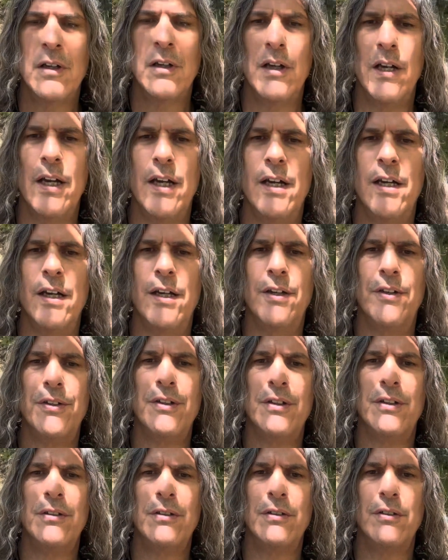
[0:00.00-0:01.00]
And
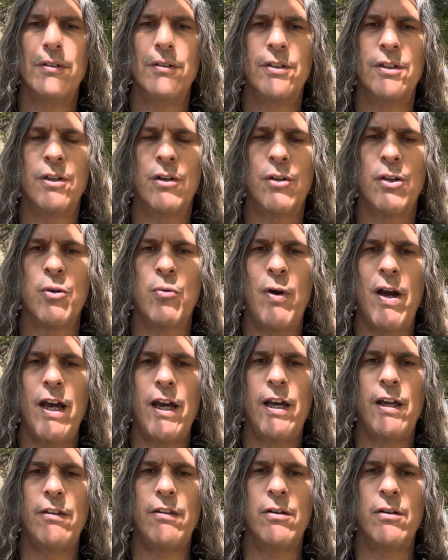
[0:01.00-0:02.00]
the only
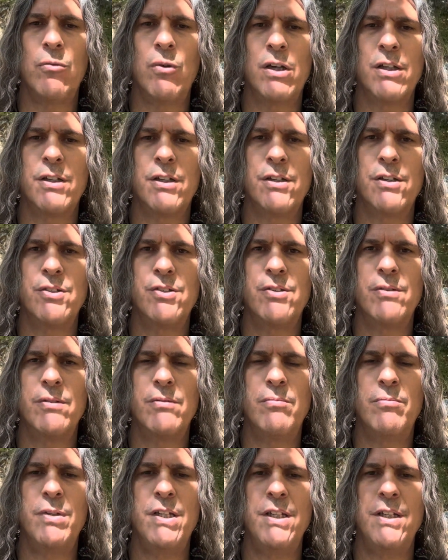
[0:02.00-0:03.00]
way that one can
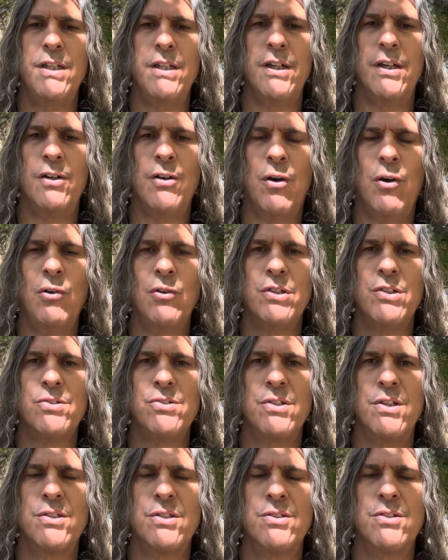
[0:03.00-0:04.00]
be in wholeness
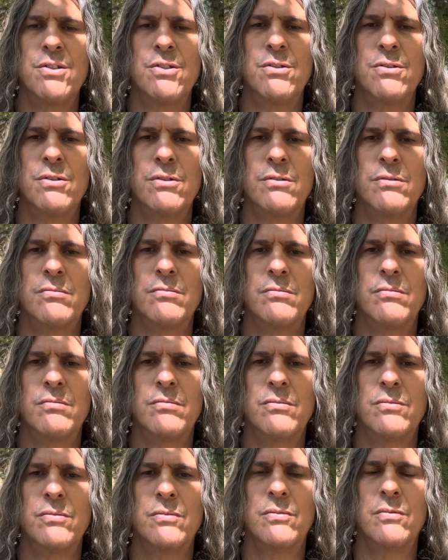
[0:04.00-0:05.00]
is to
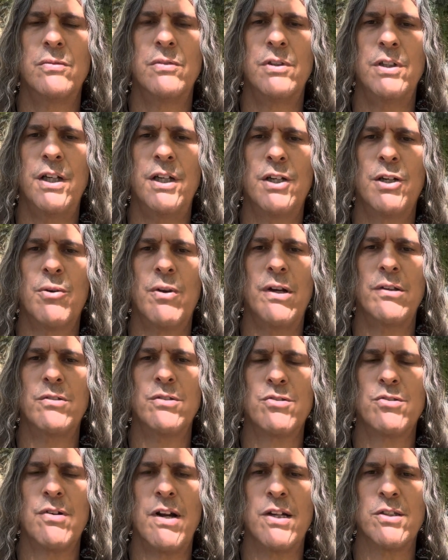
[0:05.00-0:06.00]
integrate this
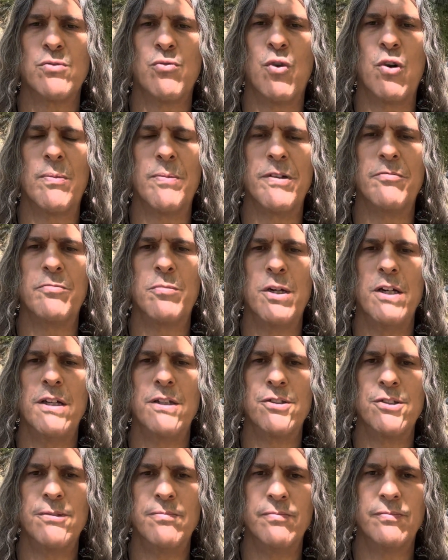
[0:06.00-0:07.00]
transformative
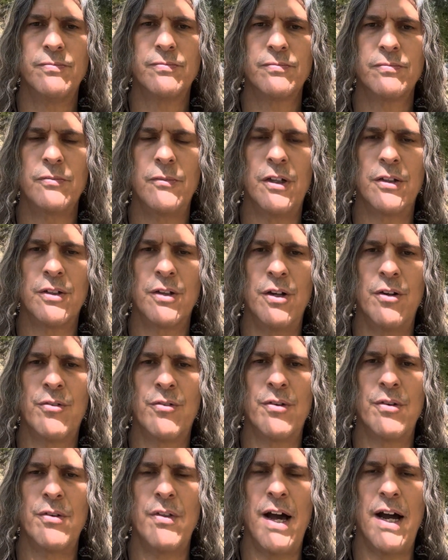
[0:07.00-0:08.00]
bridge and go
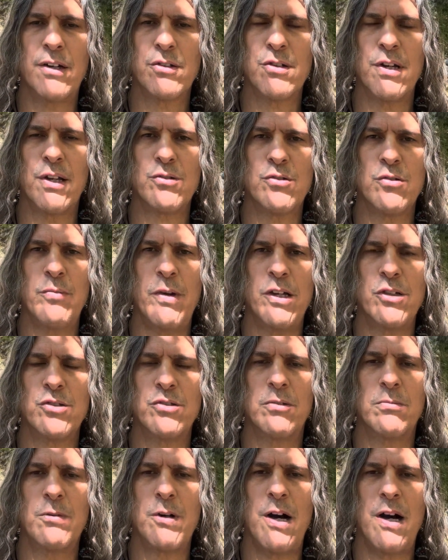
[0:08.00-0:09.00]
through that
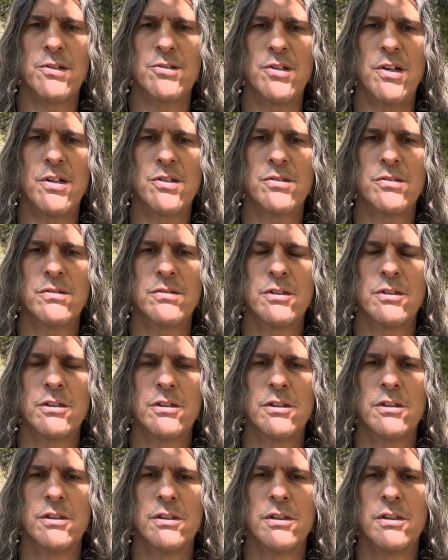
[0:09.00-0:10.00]
transformational process.
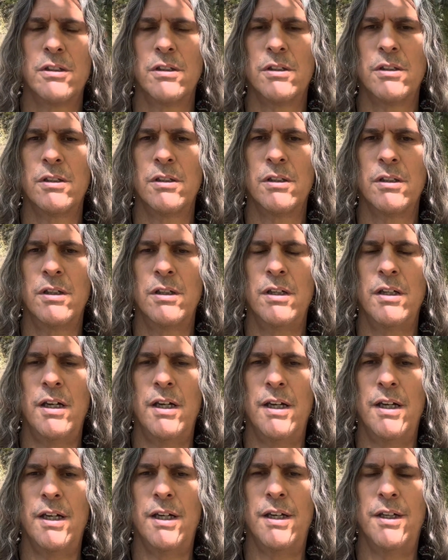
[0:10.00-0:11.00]

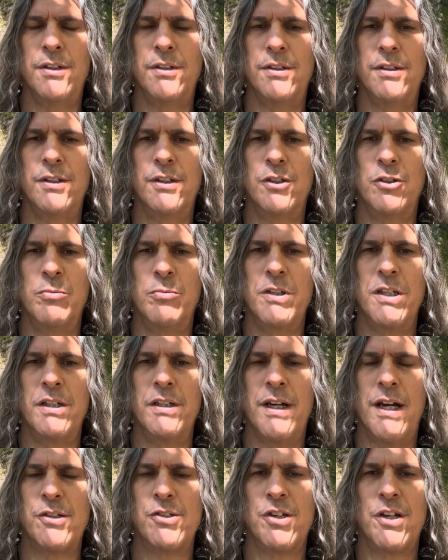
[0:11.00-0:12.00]
and it'll be an
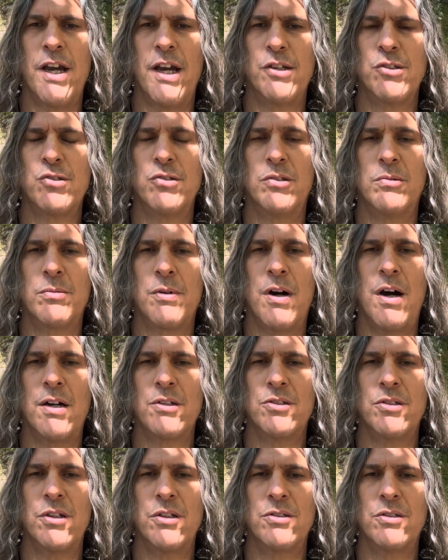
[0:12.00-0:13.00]
educational
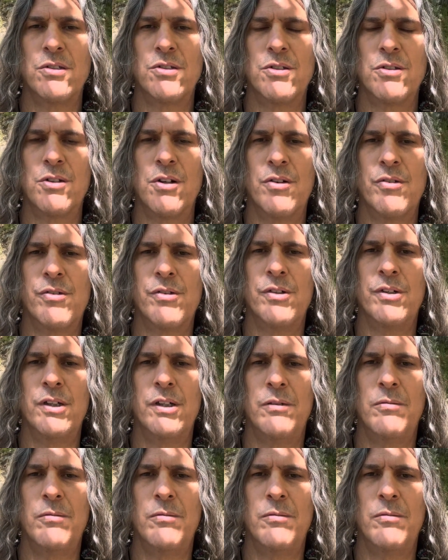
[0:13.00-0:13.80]
process as you go through it.